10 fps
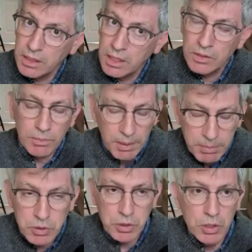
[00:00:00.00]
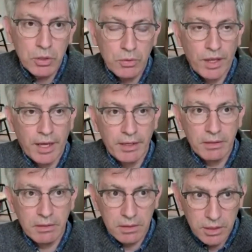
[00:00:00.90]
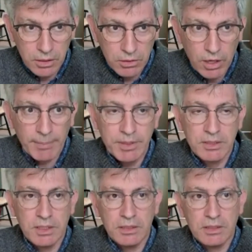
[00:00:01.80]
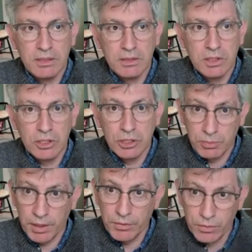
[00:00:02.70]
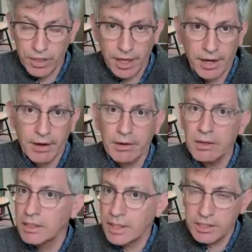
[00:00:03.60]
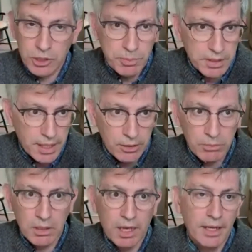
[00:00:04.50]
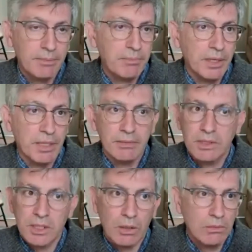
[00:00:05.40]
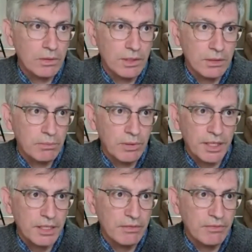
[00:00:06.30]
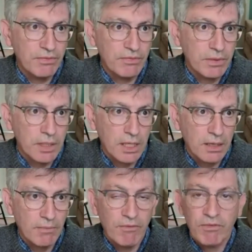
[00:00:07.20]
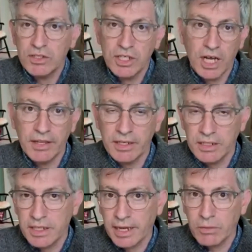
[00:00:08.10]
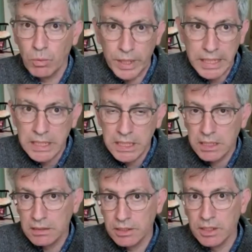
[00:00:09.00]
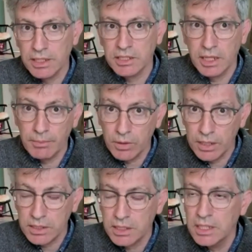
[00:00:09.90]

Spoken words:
So people knew that, crop diseases could spread through the air, not just potato blight, but, there are plenty of fungi that attack wheat, like stem rust.